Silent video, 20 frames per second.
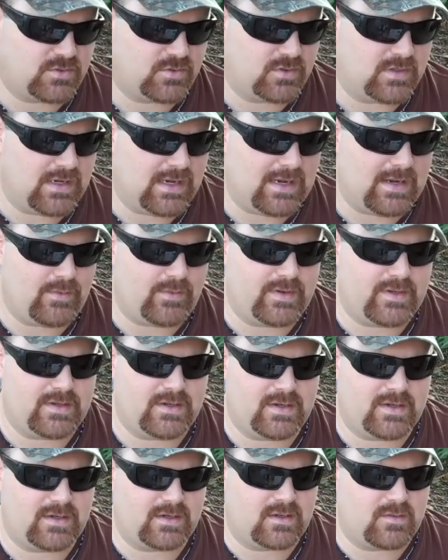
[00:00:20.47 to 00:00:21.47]
cool guy.
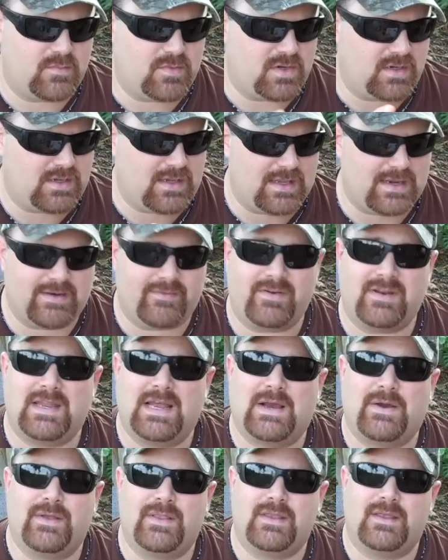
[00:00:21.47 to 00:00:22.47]
We uh, communicate every
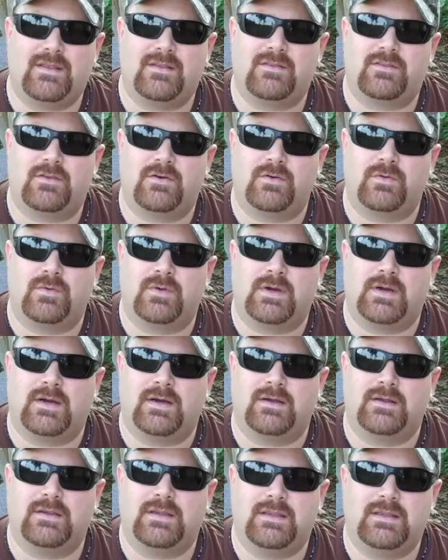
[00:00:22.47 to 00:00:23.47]
now and then through
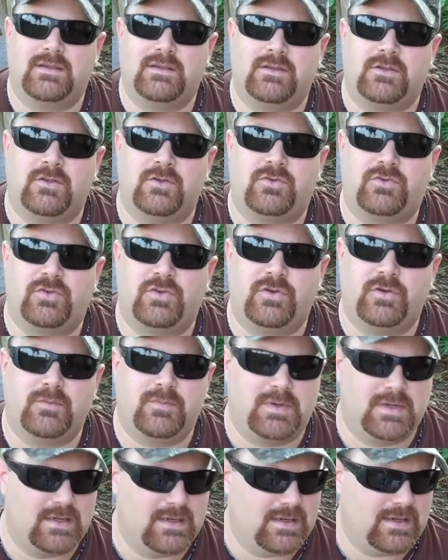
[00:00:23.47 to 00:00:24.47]
uh,
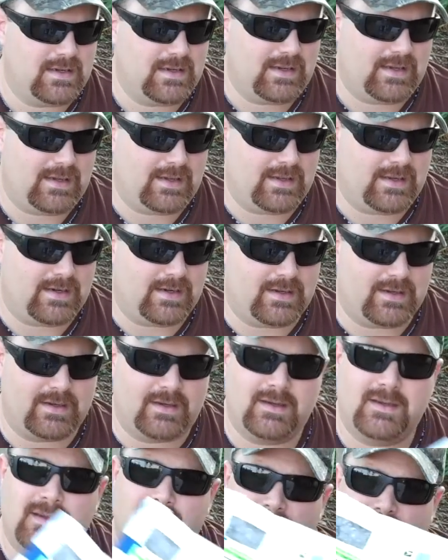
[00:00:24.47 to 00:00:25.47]
YouTube, and uh,